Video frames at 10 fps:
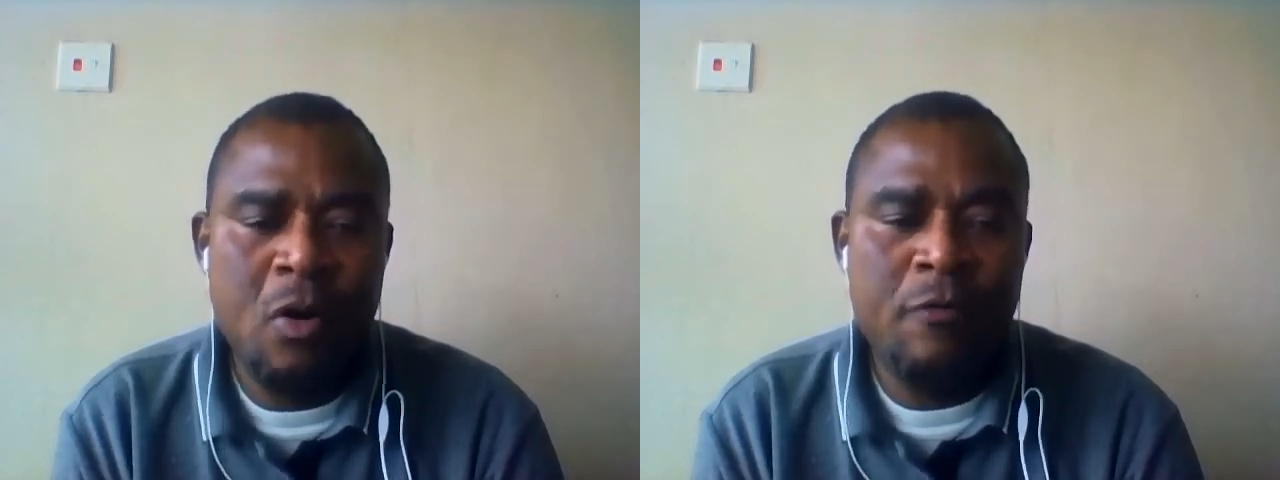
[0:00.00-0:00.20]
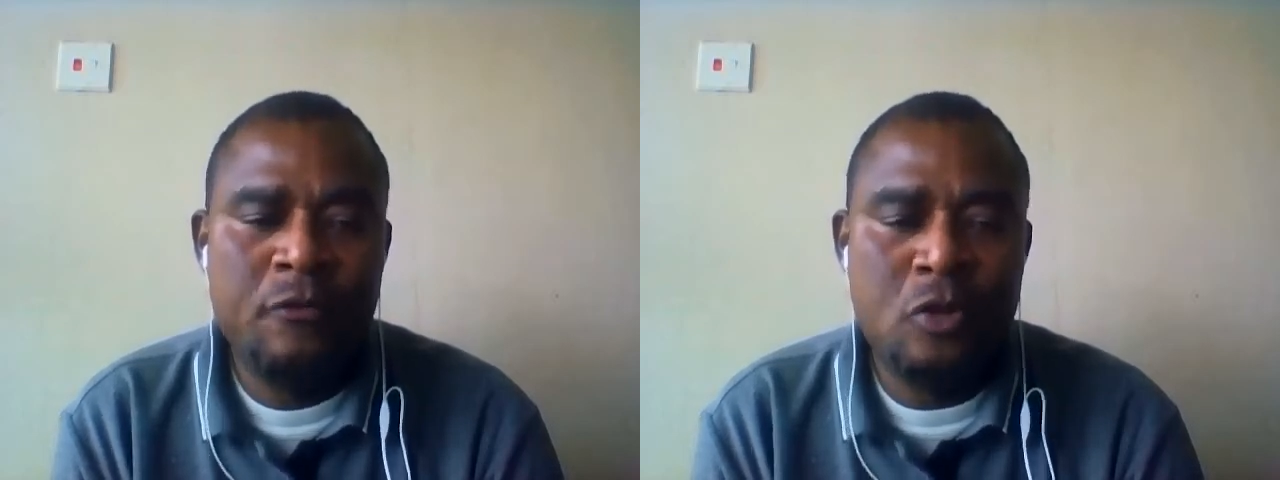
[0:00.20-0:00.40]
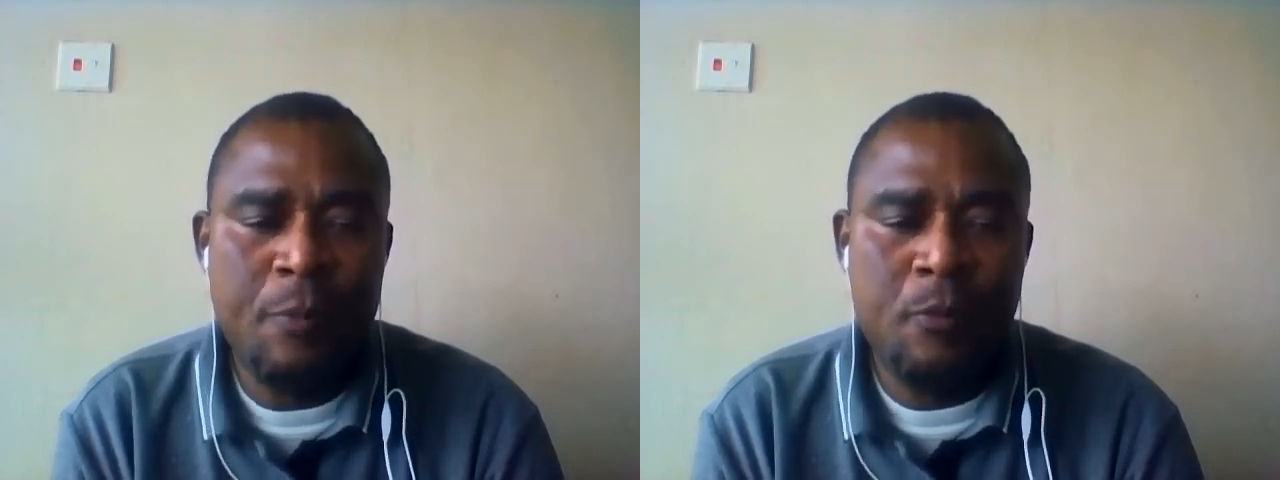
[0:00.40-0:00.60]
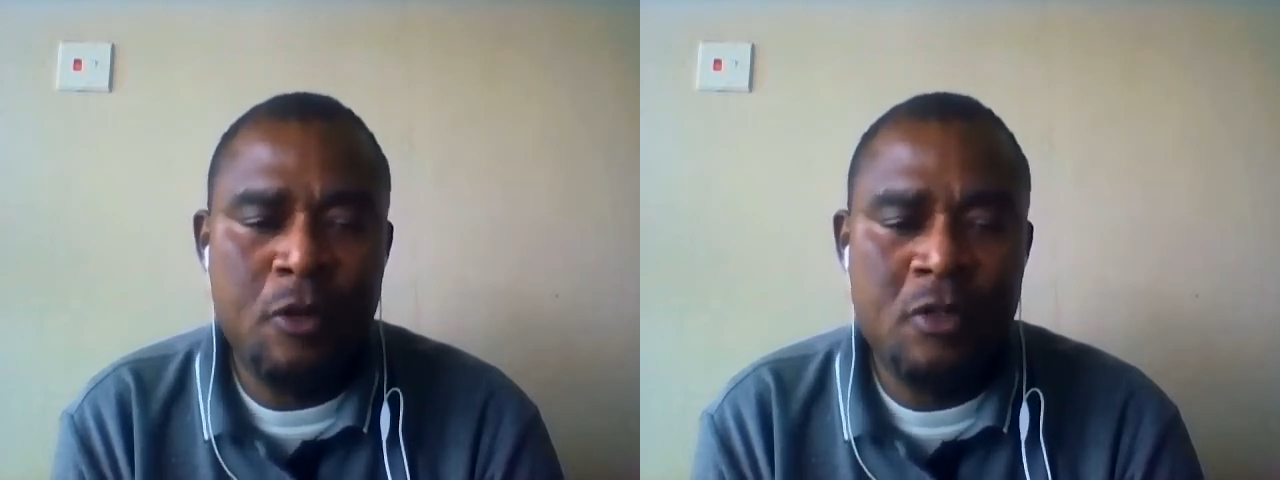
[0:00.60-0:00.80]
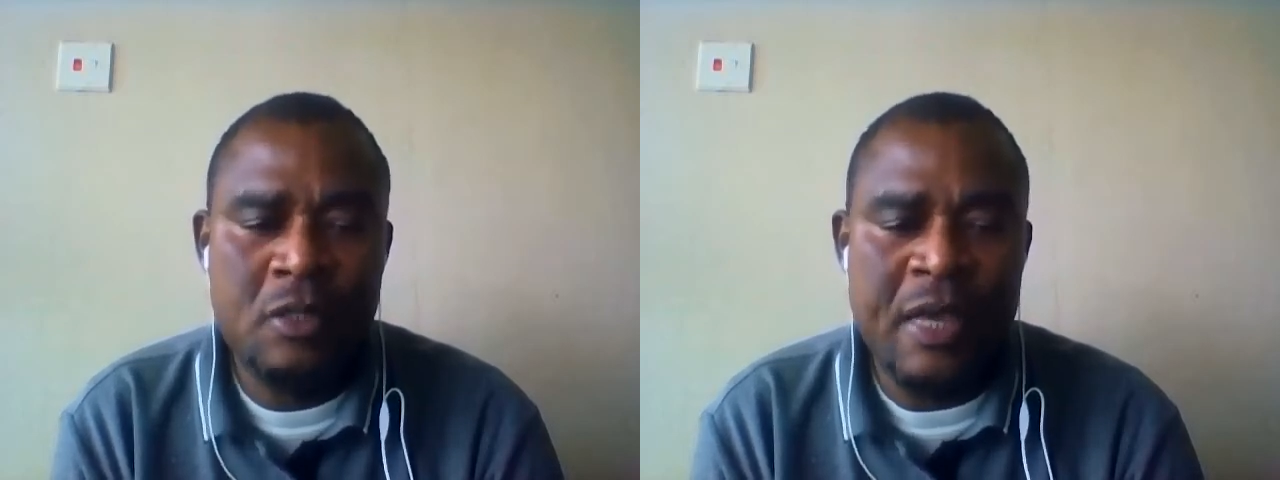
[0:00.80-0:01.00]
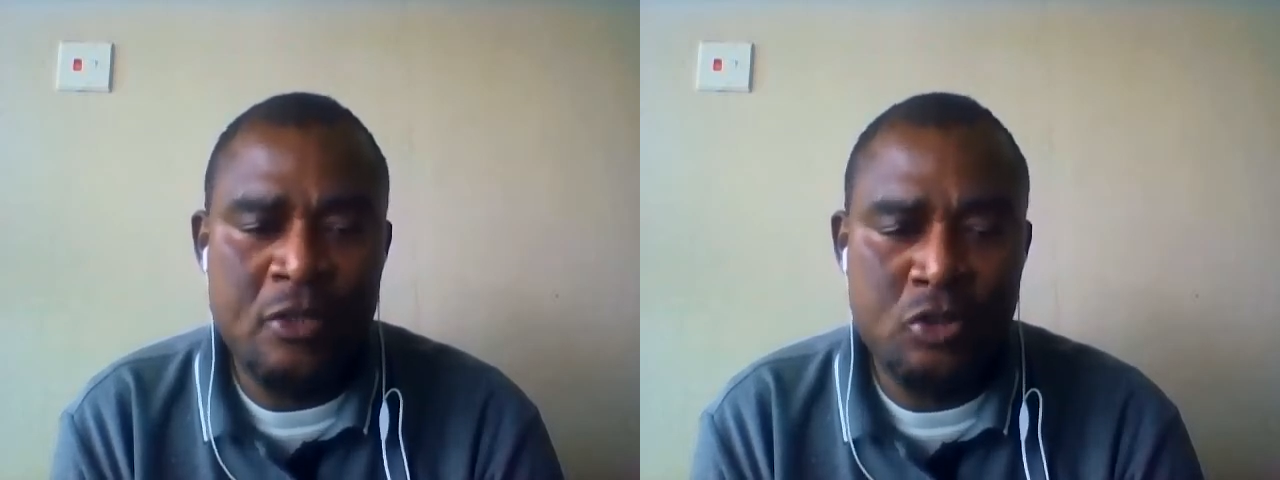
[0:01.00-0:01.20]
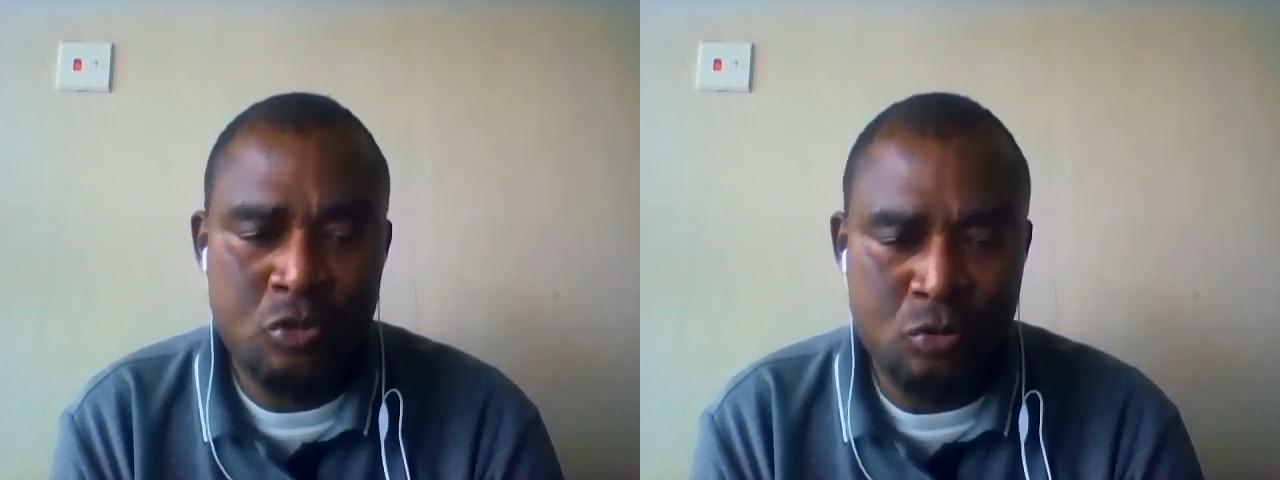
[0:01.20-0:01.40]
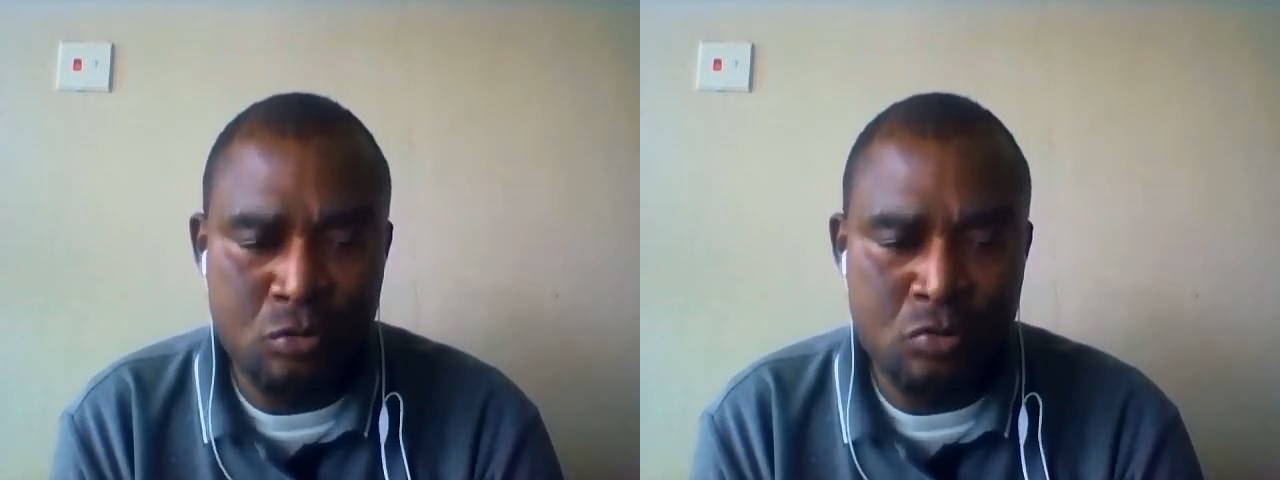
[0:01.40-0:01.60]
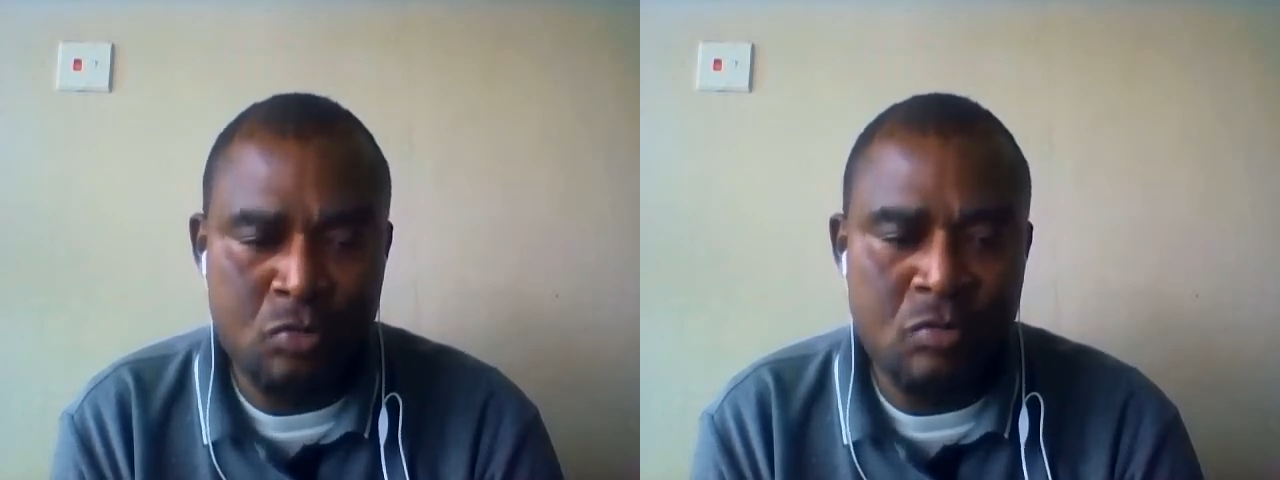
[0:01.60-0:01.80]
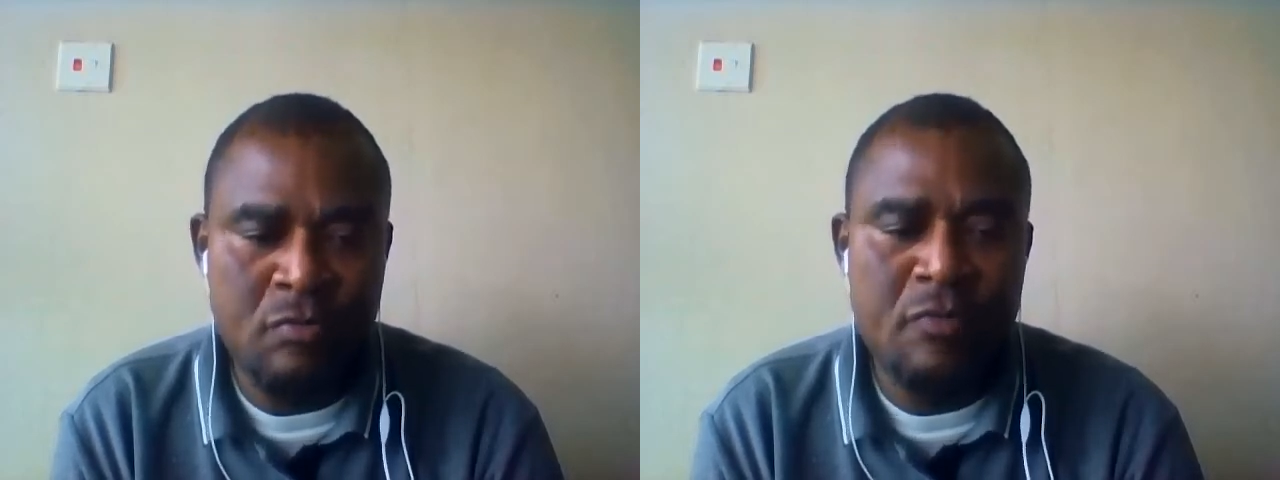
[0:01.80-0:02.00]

of surplus ensued,